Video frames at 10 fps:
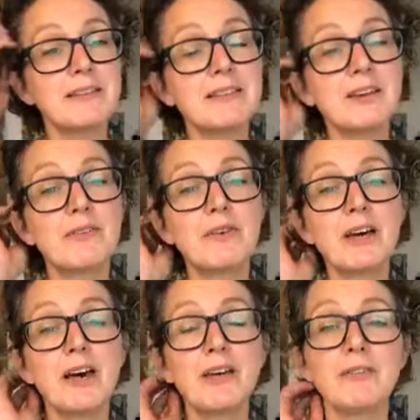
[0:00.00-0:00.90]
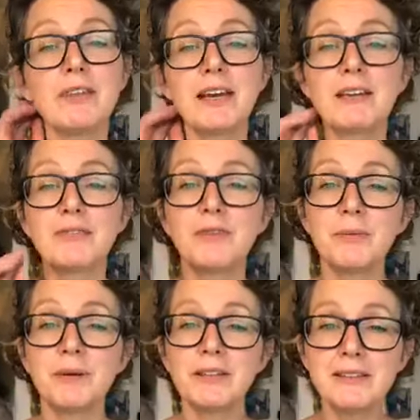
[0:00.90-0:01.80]
silver over the next few
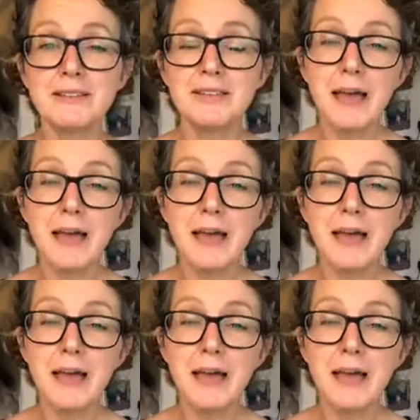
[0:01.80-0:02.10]
months.